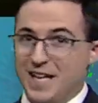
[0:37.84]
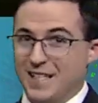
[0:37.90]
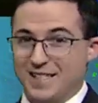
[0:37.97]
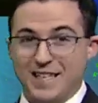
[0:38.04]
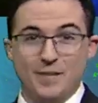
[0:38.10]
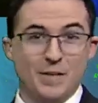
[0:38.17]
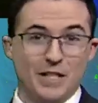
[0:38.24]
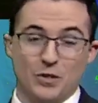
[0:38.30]

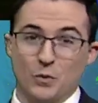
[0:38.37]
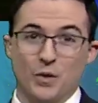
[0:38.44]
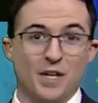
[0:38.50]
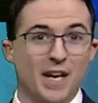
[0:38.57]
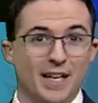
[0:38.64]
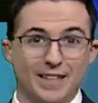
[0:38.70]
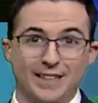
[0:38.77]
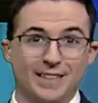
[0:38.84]
So that means we're
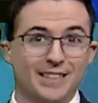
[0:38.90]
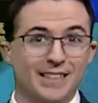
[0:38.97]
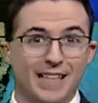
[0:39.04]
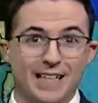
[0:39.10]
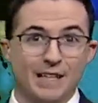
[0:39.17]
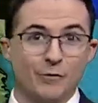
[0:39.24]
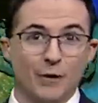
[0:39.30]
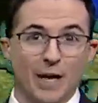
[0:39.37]
not going to see
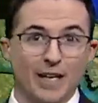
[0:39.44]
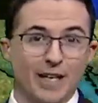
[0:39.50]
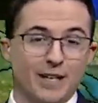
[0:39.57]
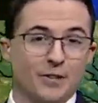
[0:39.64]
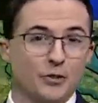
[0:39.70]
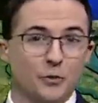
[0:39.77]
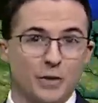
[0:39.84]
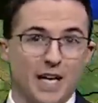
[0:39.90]
any rain
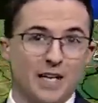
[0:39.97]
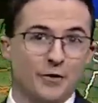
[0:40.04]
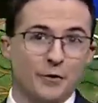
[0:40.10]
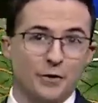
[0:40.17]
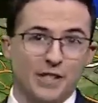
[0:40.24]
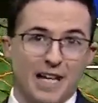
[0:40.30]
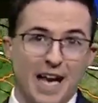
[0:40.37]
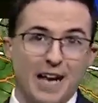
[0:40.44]
here as we head
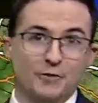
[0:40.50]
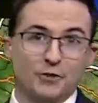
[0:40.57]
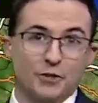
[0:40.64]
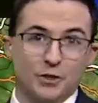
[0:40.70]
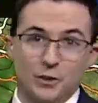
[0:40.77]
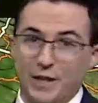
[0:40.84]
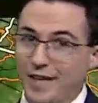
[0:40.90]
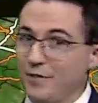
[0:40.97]
through the
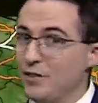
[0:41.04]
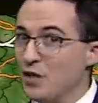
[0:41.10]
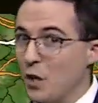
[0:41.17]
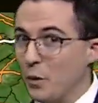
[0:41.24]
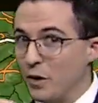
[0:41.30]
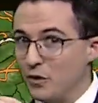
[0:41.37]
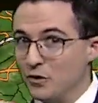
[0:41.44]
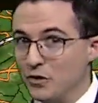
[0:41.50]
afternoon, even
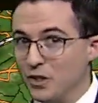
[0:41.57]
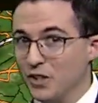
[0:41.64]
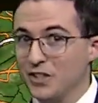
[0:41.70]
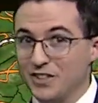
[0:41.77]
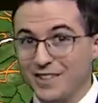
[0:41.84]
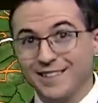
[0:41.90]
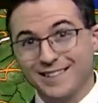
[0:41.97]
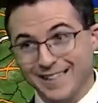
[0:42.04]
though it
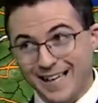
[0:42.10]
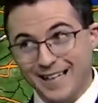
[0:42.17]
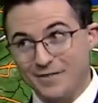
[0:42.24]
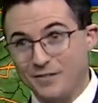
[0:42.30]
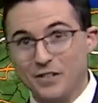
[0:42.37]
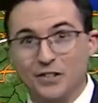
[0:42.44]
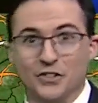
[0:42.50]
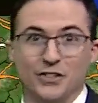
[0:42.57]
looks and kind
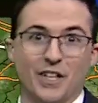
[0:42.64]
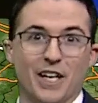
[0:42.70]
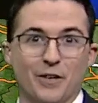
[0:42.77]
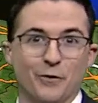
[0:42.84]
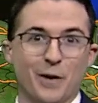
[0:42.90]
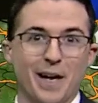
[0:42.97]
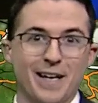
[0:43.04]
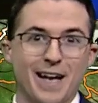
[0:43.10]
of feels
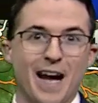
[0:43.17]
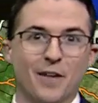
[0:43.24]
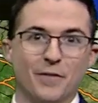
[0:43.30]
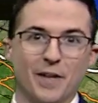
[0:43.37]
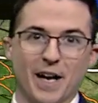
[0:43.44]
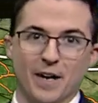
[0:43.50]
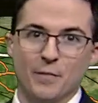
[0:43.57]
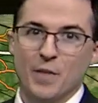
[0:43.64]
like rain out
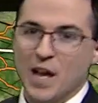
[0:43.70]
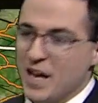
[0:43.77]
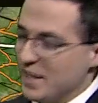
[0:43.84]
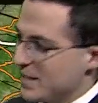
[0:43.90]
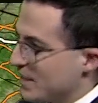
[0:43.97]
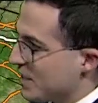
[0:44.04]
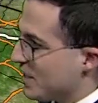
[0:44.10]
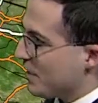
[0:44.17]
there.
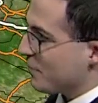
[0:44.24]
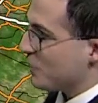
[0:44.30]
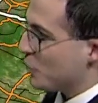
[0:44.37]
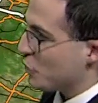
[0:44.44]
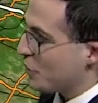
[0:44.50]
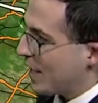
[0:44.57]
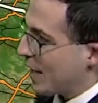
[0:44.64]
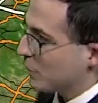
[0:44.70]
Did see a
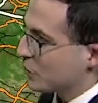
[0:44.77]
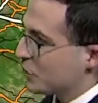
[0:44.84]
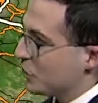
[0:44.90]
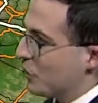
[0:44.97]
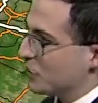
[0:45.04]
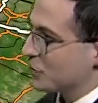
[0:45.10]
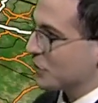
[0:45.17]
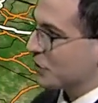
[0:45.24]
few showers
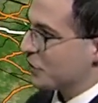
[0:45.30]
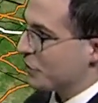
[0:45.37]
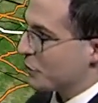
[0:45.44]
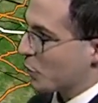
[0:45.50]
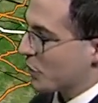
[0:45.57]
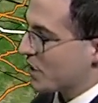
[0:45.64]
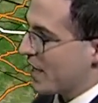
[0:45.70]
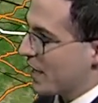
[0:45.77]
closer to the
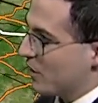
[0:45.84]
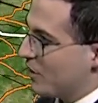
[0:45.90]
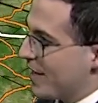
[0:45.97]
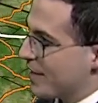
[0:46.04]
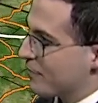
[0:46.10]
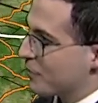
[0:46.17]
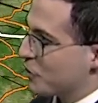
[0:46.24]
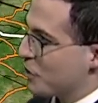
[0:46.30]
North
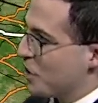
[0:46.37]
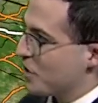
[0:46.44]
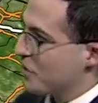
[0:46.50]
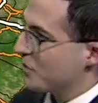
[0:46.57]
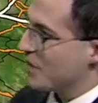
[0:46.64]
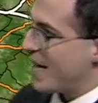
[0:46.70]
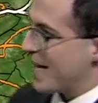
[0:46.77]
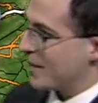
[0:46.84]

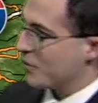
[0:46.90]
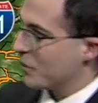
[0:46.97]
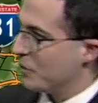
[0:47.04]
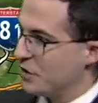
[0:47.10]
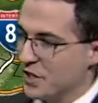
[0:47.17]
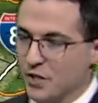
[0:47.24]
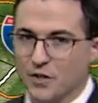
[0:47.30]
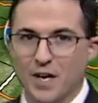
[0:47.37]
Carolina-Virginia line
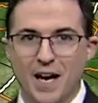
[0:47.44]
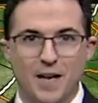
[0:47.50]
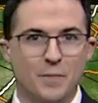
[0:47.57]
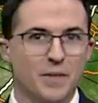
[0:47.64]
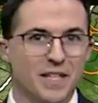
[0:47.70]
earlier on, but